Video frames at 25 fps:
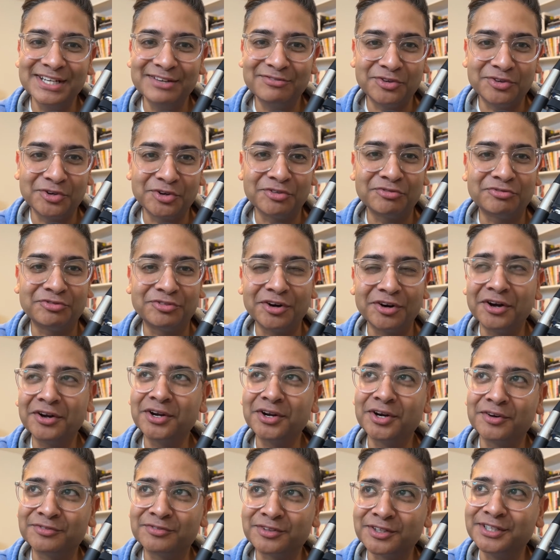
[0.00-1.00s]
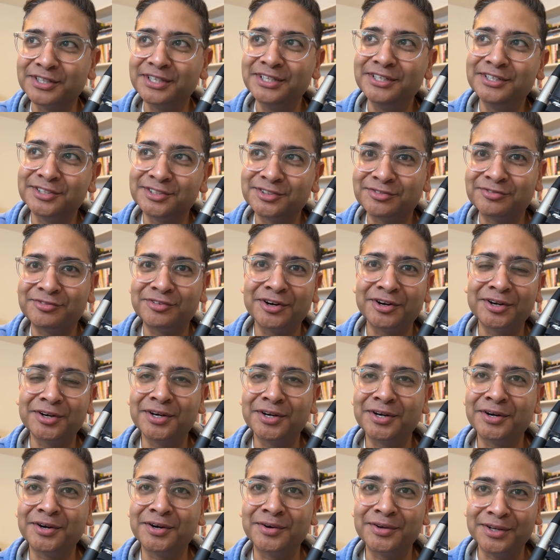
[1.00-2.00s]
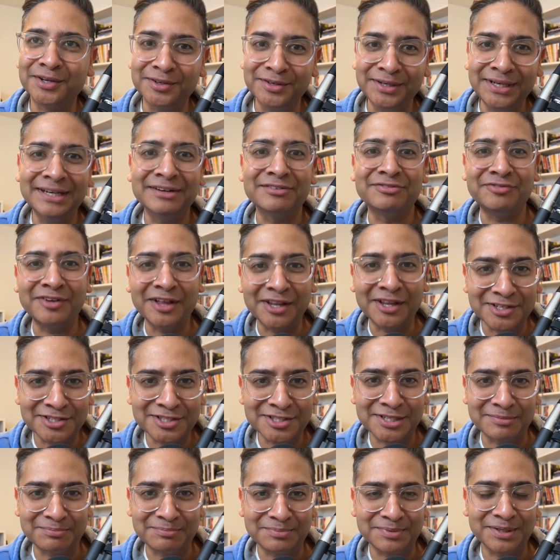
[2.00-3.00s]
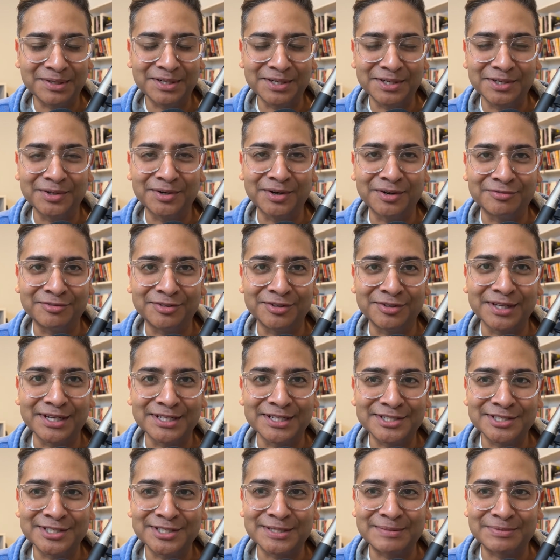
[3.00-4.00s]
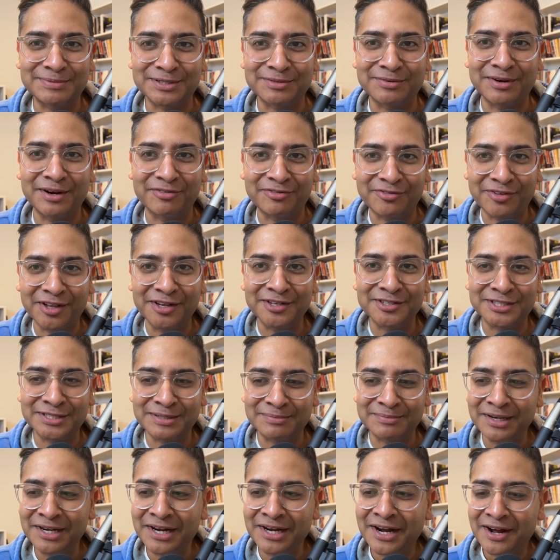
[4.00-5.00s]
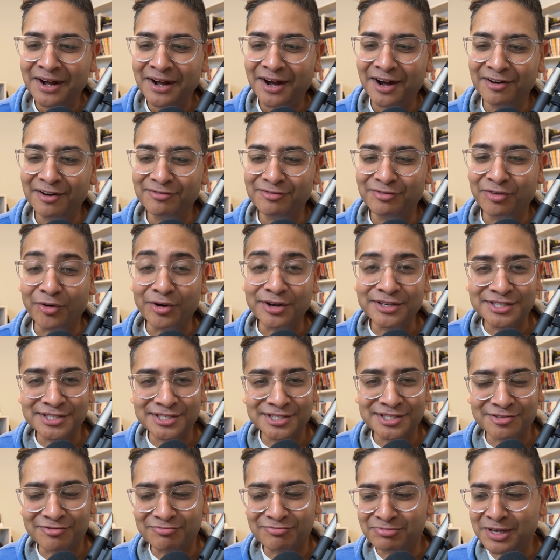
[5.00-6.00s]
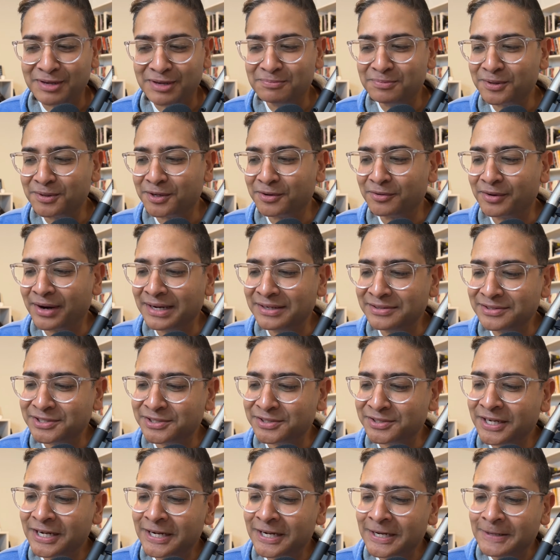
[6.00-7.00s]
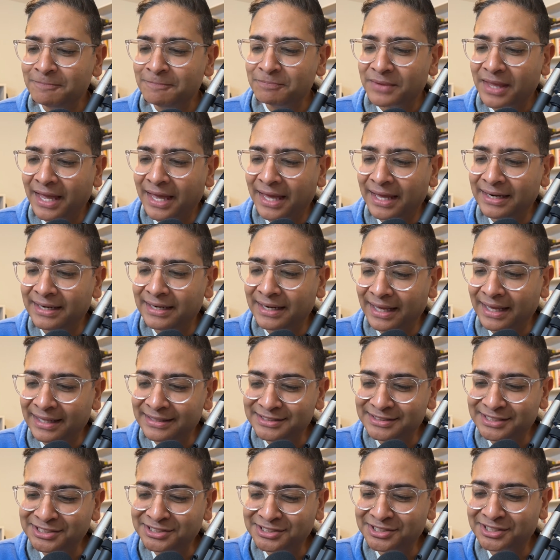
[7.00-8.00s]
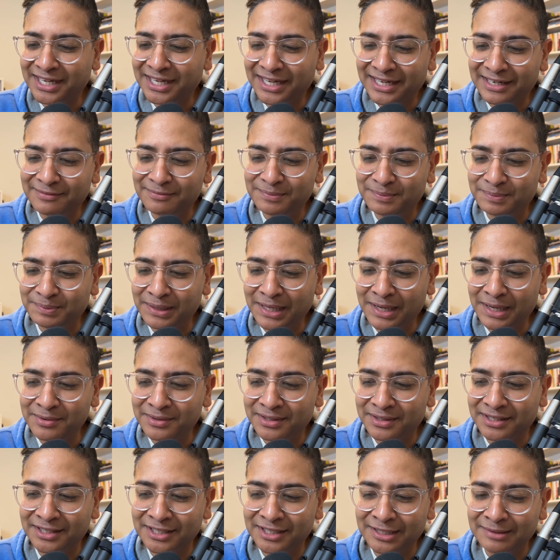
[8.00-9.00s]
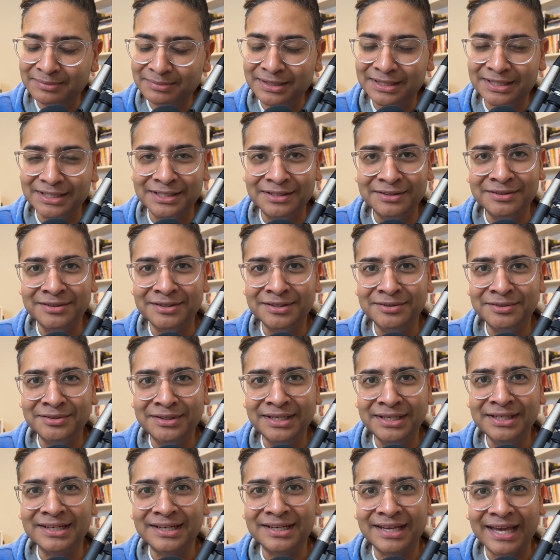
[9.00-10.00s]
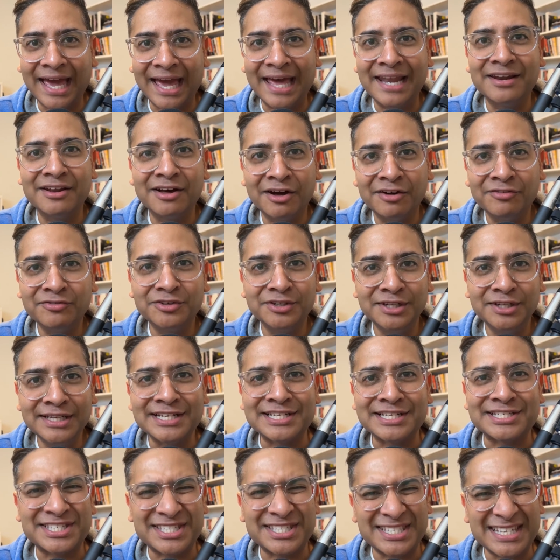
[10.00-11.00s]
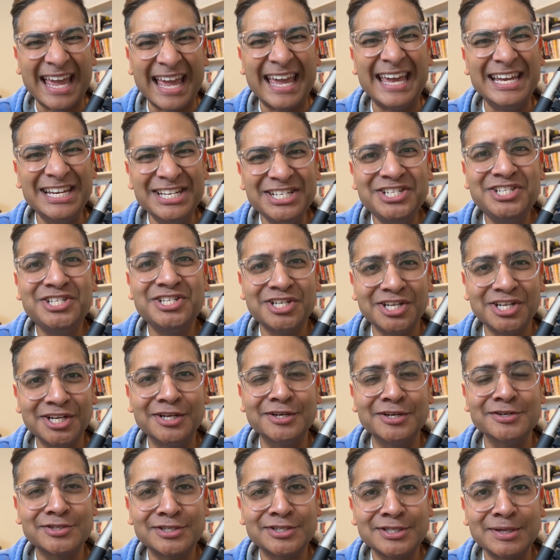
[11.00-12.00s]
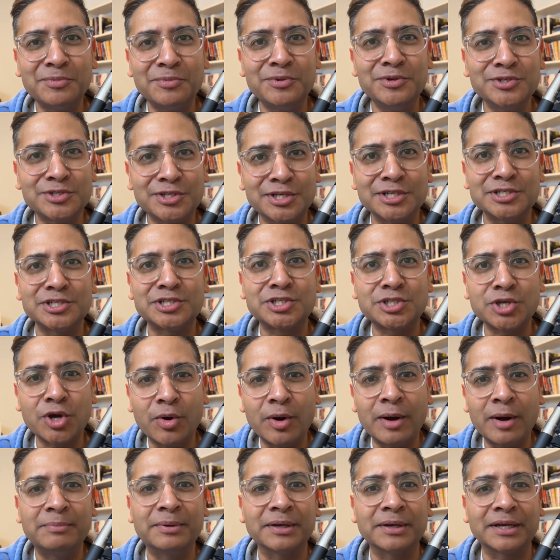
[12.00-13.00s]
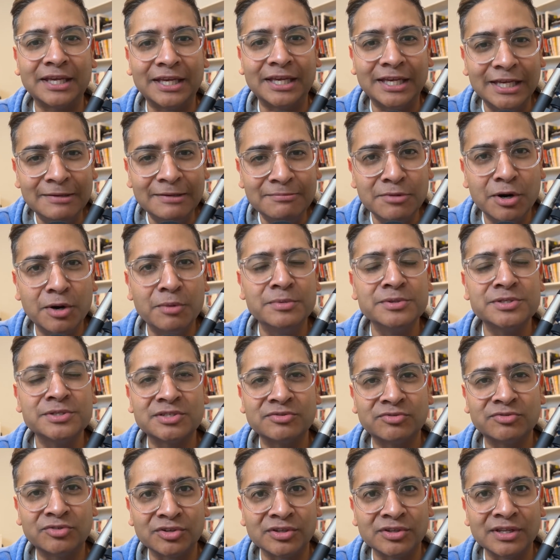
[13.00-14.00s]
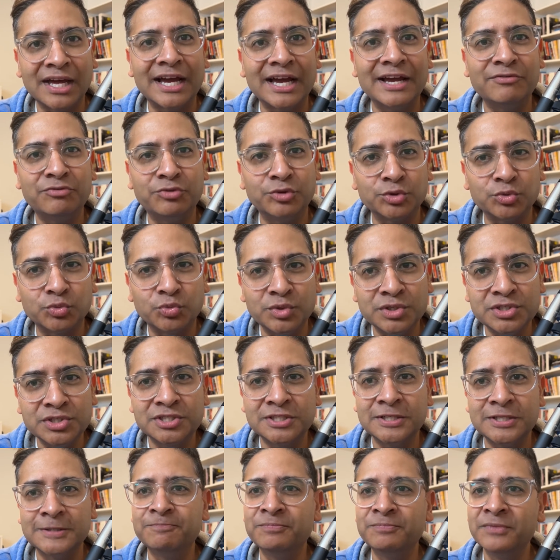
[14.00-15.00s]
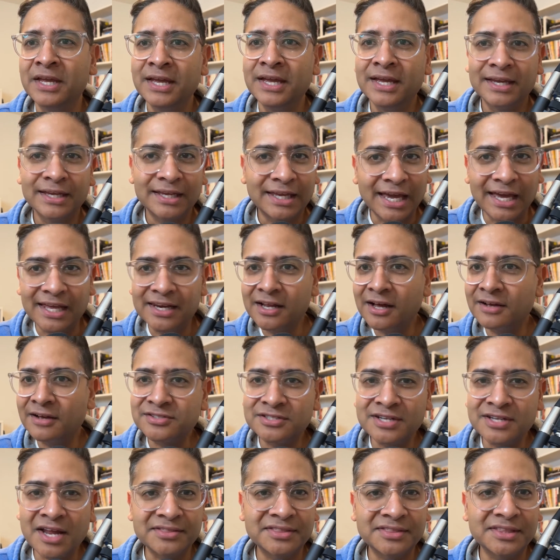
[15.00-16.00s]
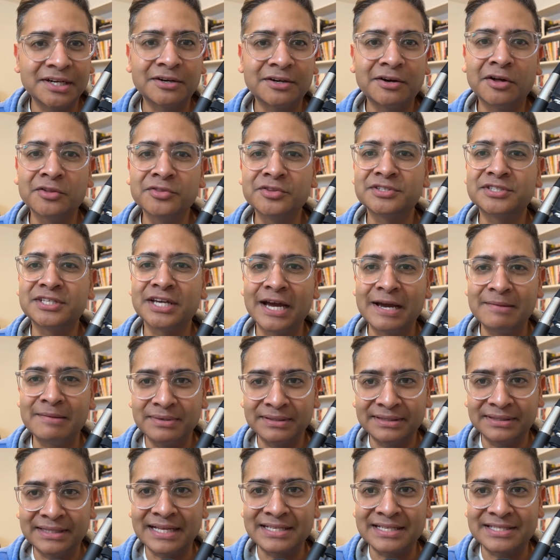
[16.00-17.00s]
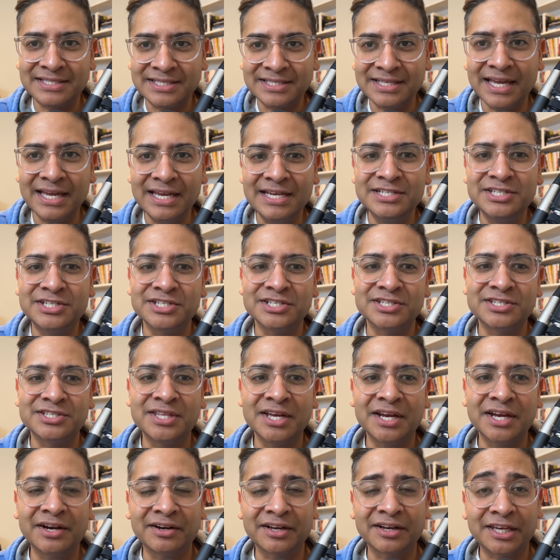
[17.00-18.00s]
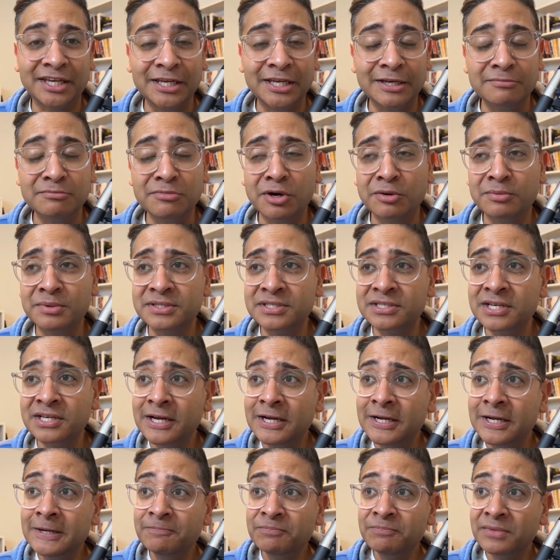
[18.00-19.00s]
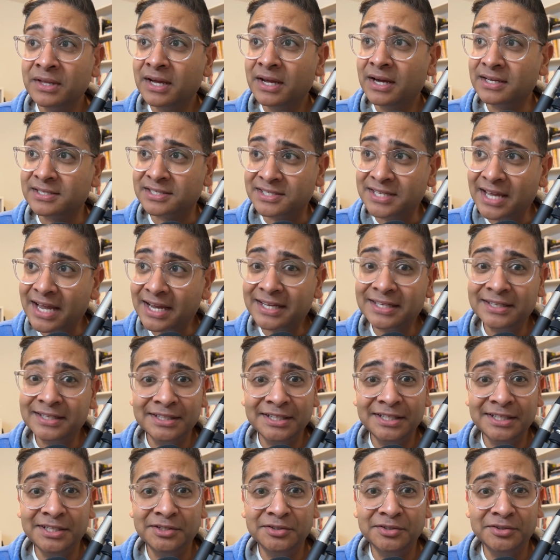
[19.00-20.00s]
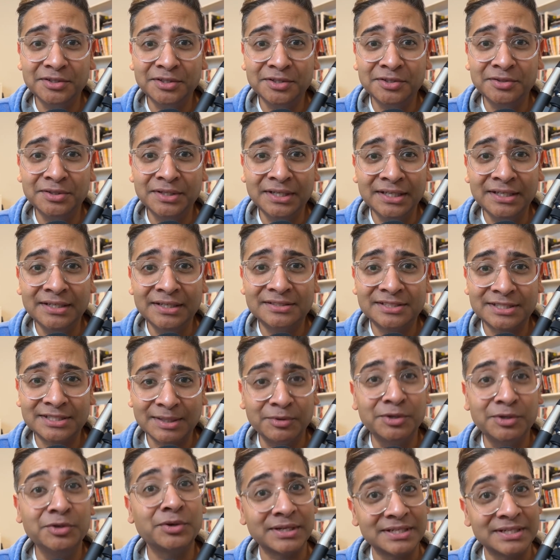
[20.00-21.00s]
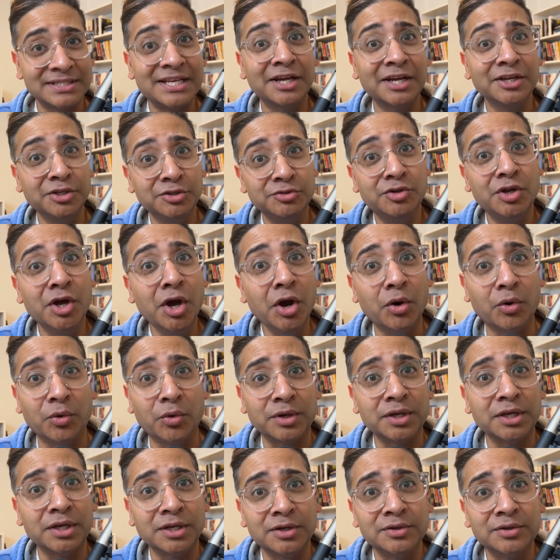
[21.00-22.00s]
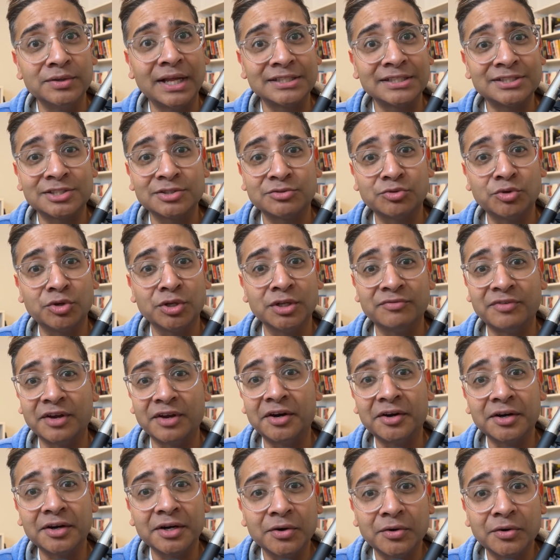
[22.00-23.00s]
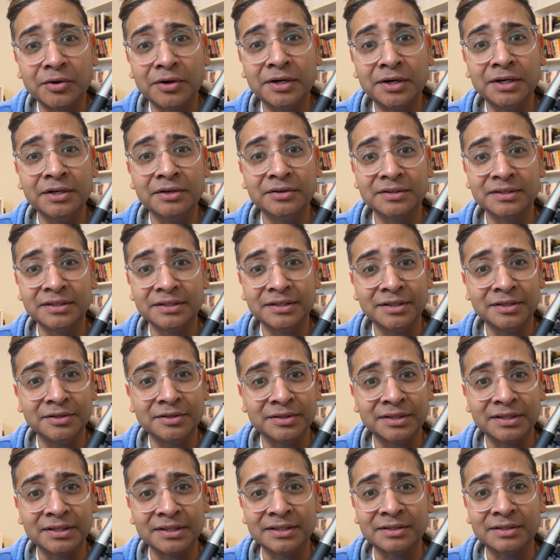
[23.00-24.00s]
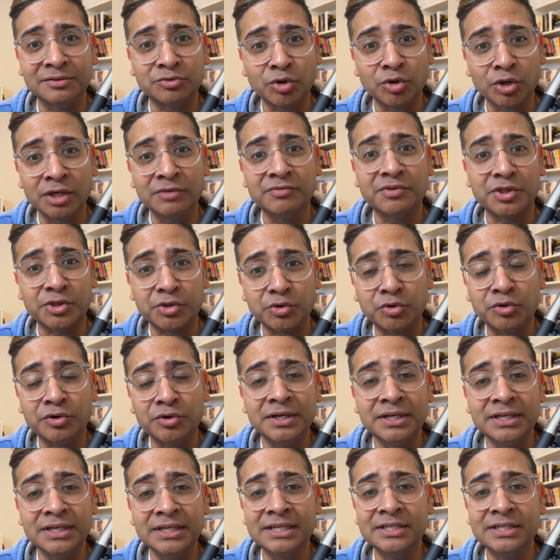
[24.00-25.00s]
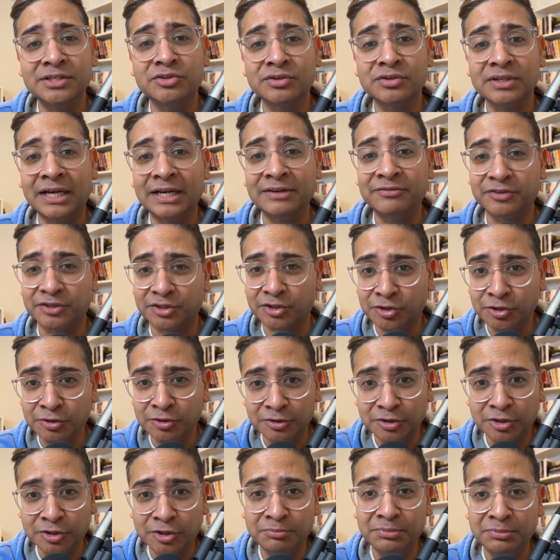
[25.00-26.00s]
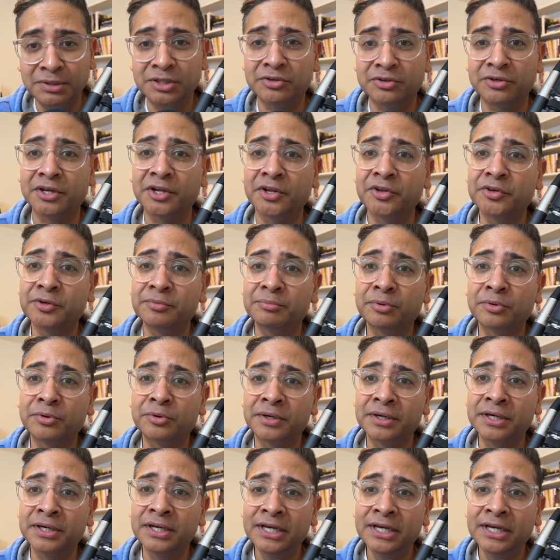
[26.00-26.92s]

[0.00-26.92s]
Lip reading: you're Frodo, if the leader's Frodo, you need a fellowship, of relationships around fellowship of voices of people around you. And just to kind of play with it a little bit, you need a Gandalf, you need a sage, someone who's going to show up at key moments of your life with wisdom. Gandalf's not there all the time, but that sage is there at key moments. Secondly, you need someone who can tell you no. That's the role of Aragorn, or the role of authority in your life. It could be your elder board,